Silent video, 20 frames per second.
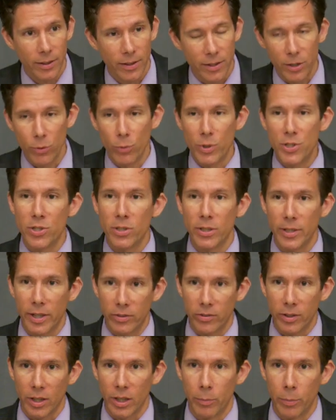The original
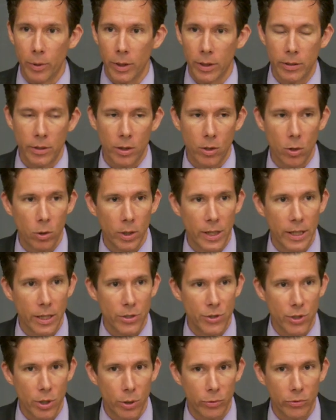essay by Nikole
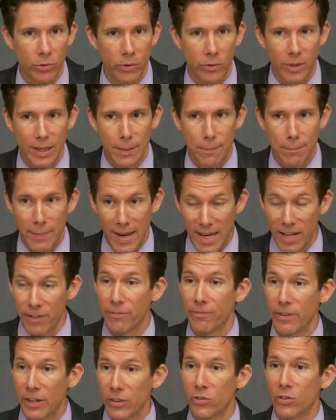Hannah-Jones is a
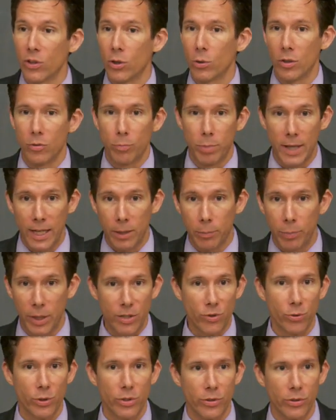manifesto of black
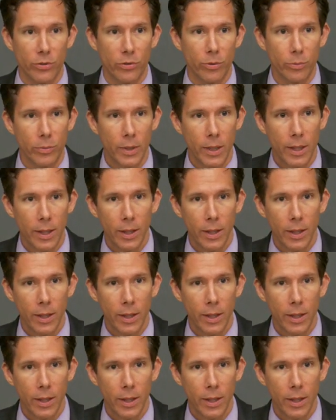patriotism